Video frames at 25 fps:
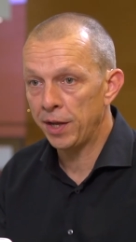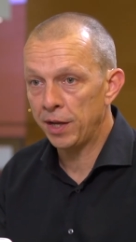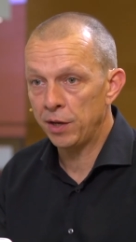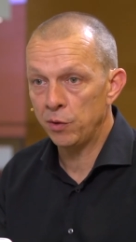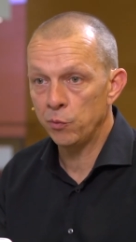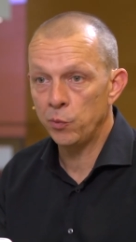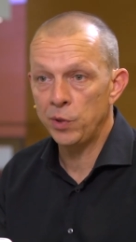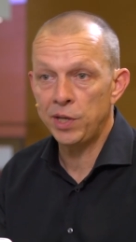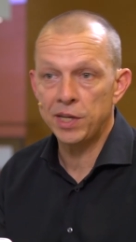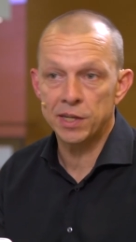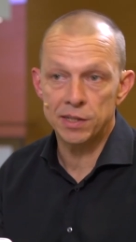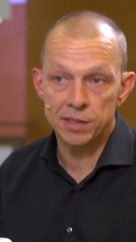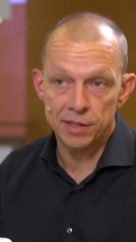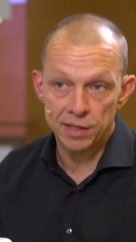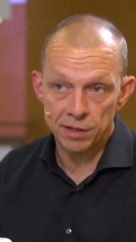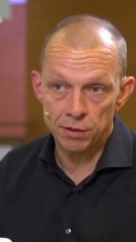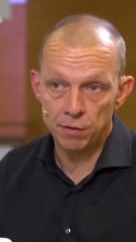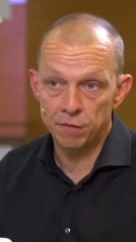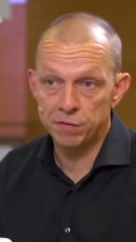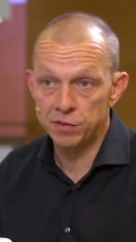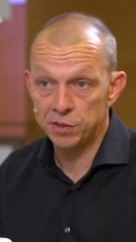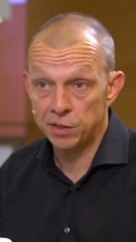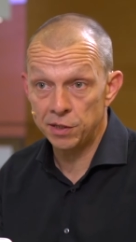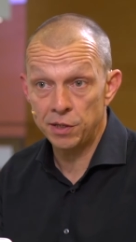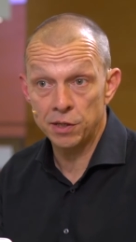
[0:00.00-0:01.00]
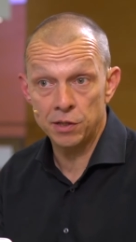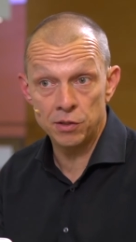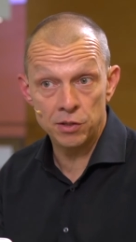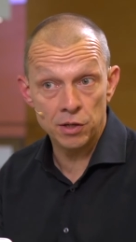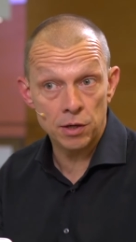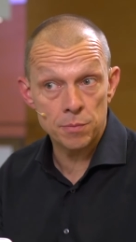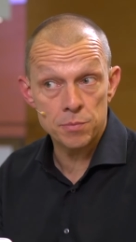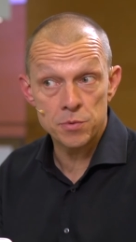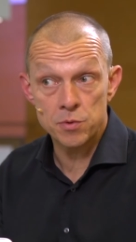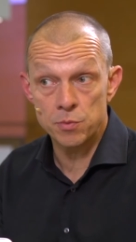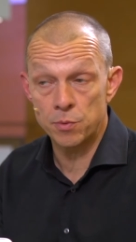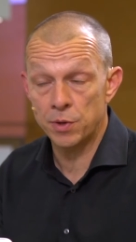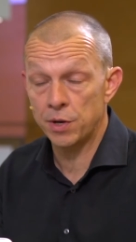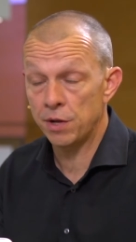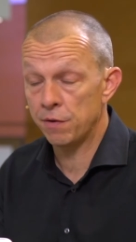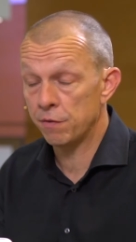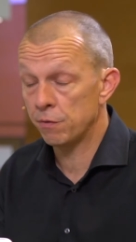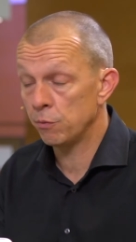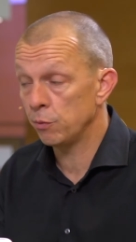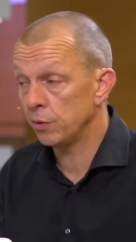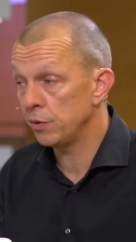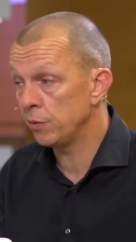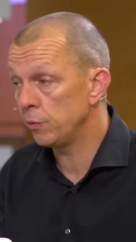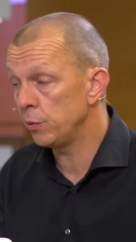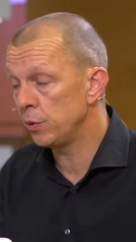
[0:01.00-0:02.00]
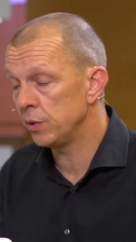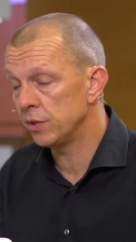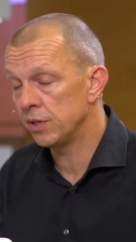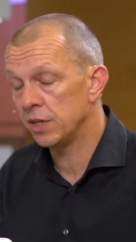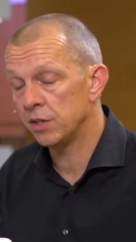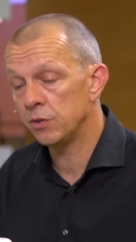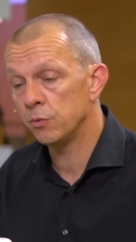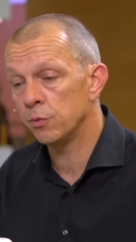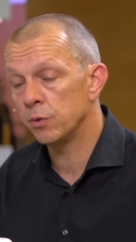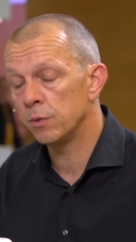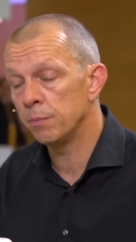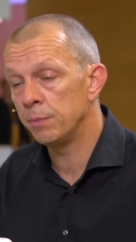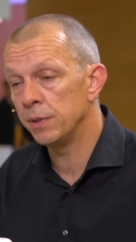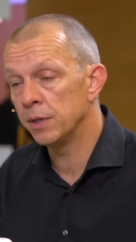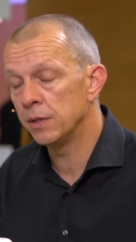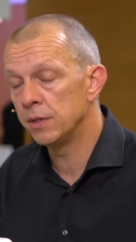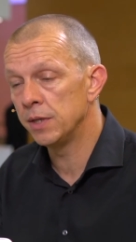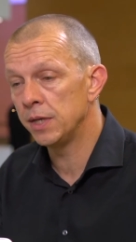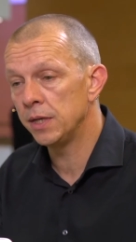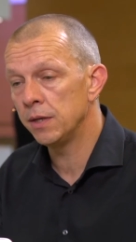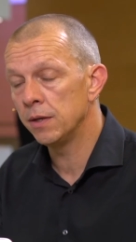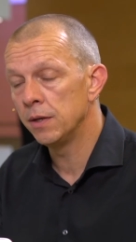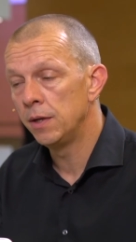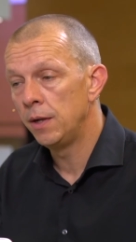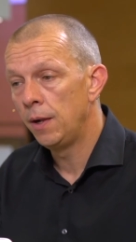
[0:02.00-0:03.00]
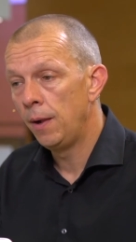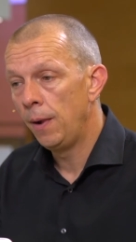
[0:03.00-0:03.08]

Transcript: and we can then obviously adopt whatever we, that we're building.